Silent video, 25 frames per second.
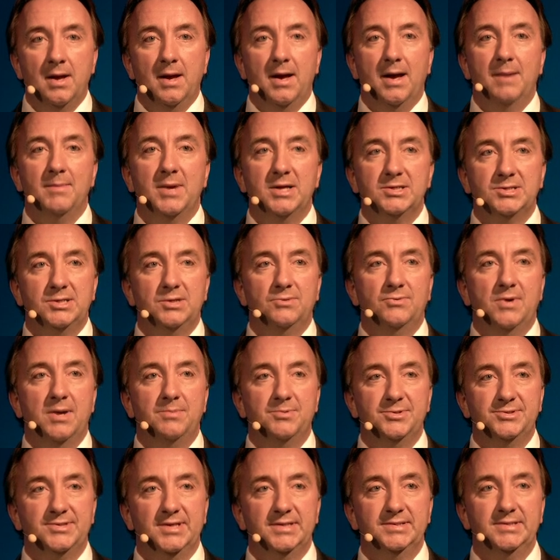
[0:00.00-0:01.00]
I'm actually
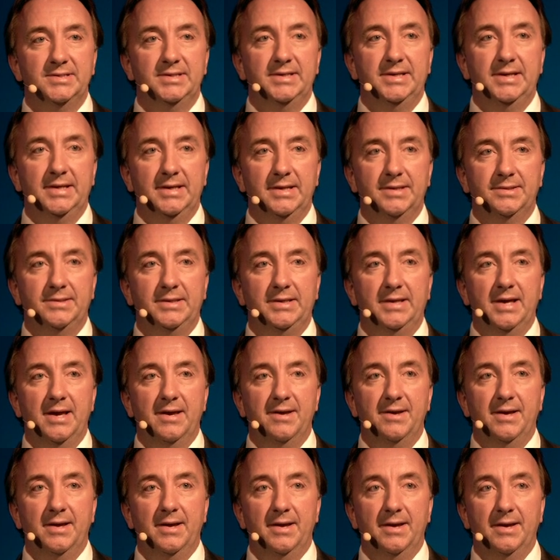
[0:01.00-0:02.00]
representing here the
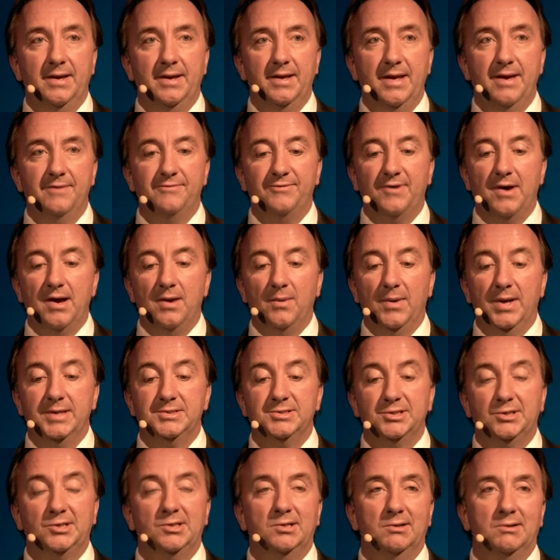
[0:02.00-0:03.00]
FI-ware
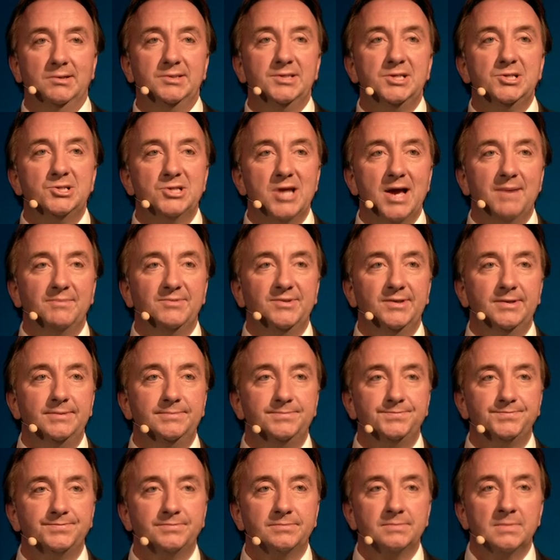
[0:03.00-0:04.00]
security chapter.
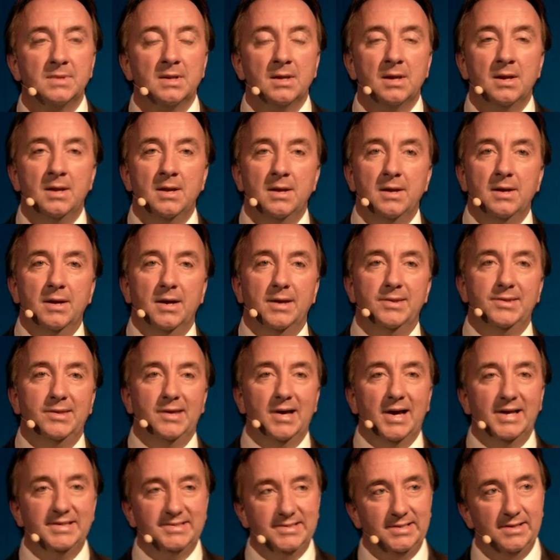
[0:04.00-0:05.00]
And the
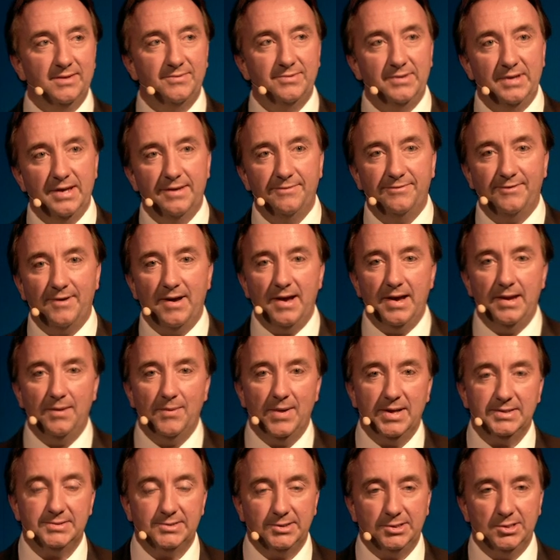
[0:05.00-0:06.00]
idea of the
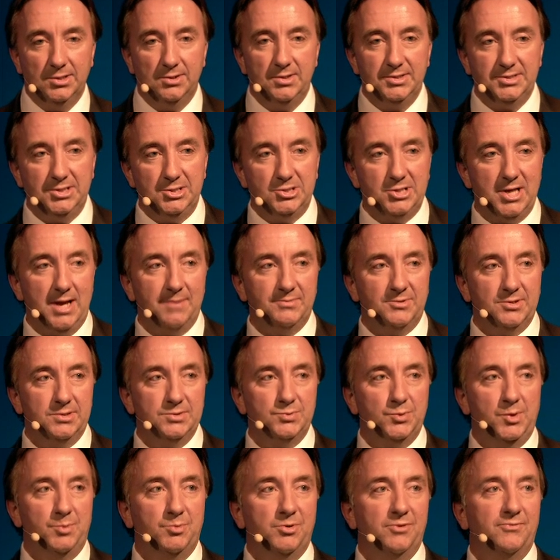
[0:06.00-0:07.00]
FI-ware security chapter is
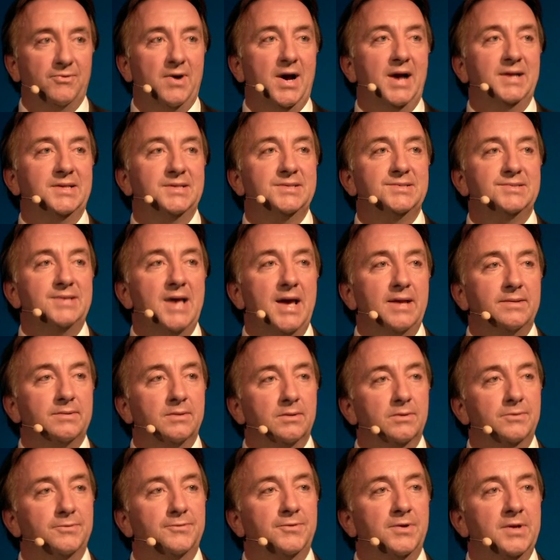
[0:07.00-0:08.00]
we provide a set
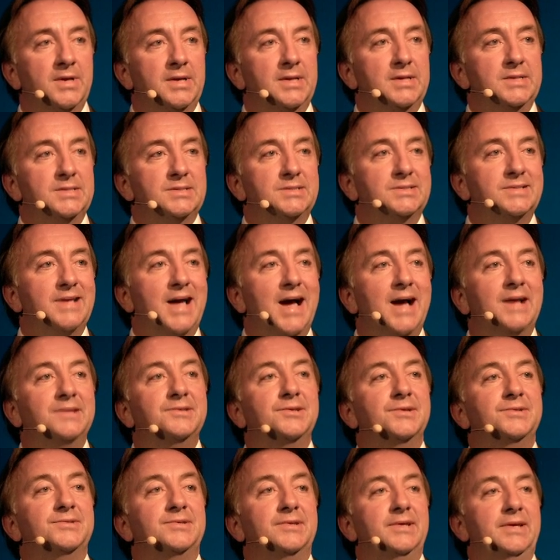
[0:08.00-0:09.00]
of
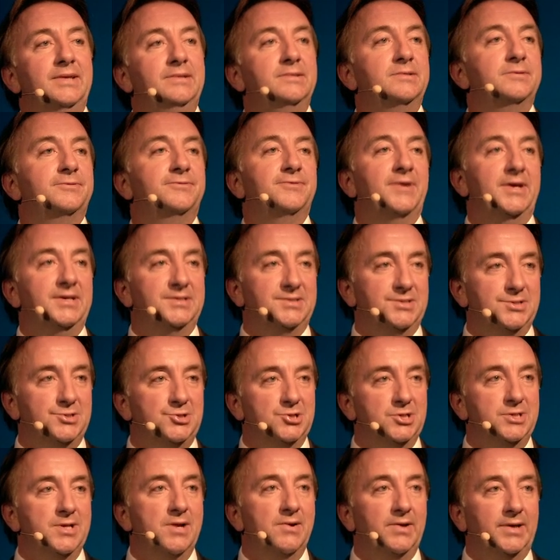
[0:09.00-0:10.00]
standard interfaces,
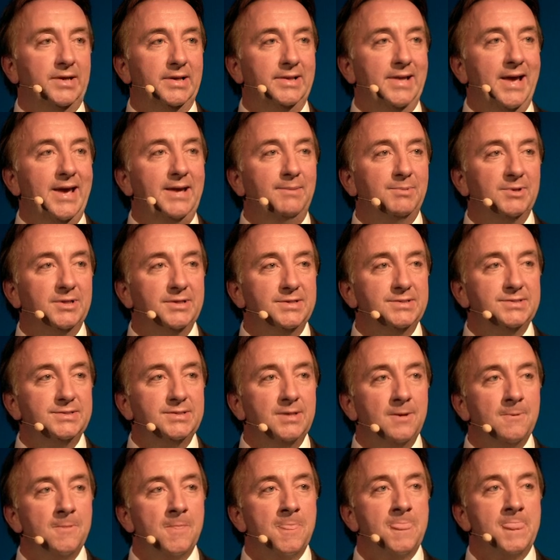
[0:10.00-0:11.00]
generic enablers,
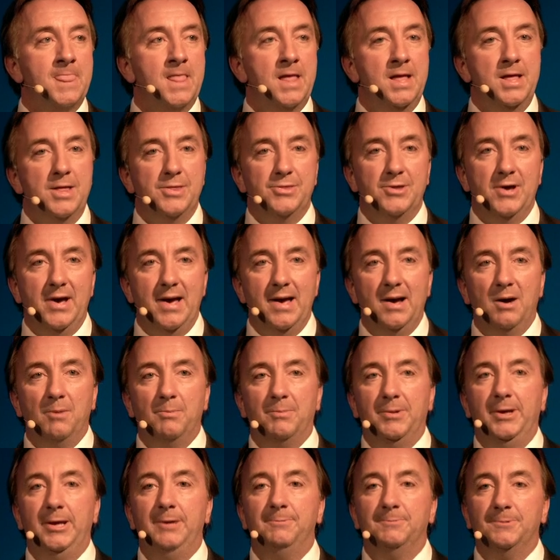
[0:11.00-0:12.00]
that help
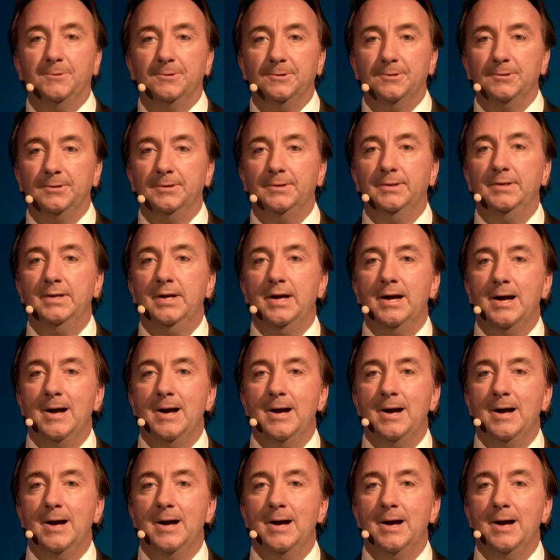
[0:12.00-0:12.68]
people